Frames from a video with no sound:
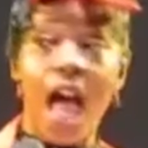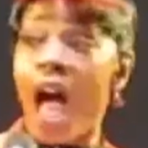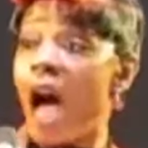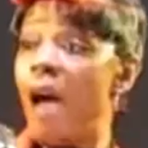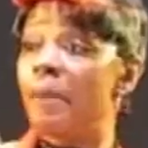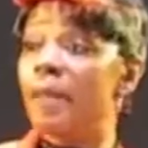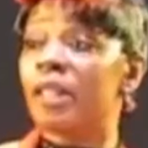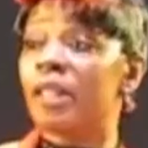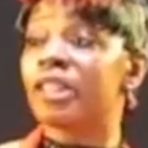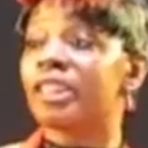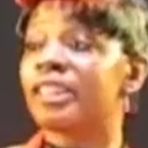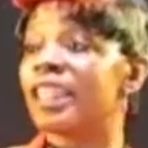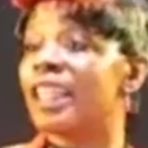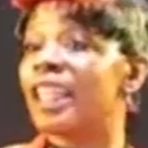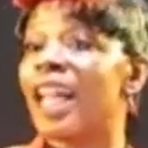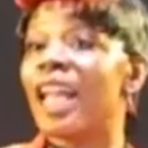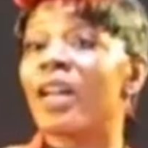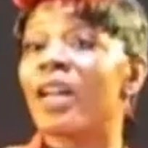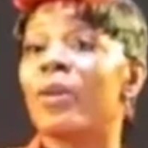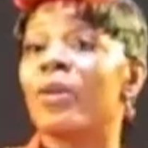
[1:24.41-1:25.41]
I mean, I still
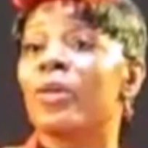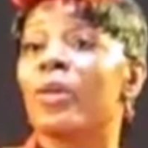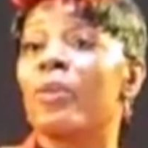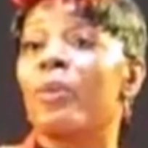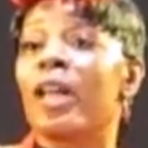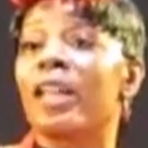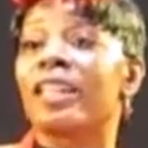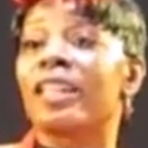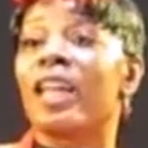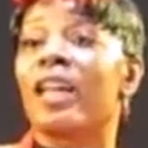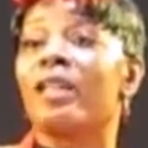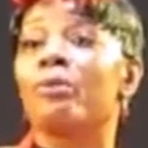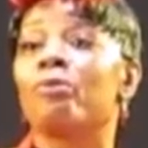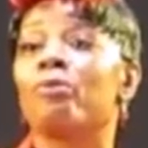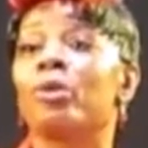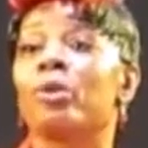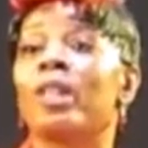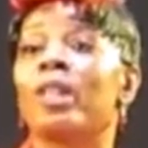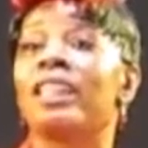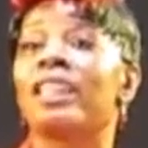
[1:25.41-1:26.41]
like when we can
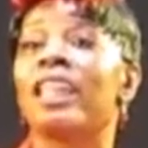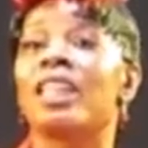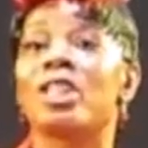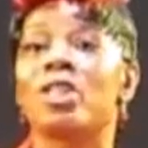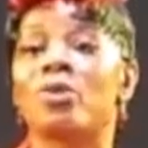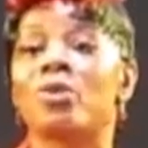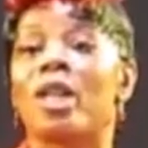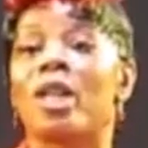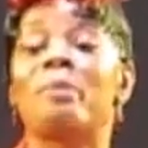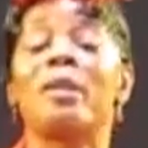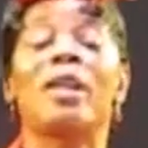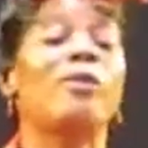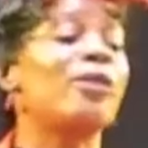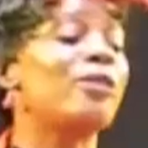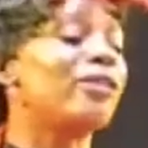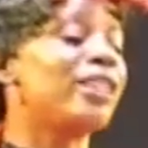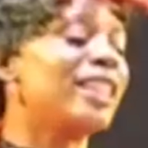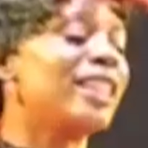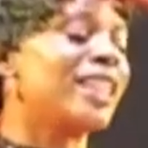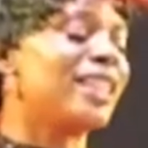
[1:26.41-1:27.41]
do it natural, I have to
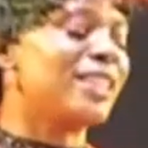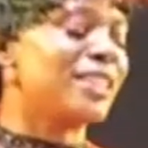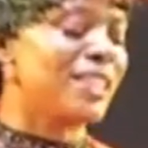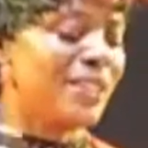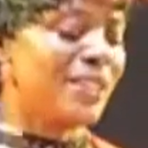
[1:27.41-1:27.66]
read it.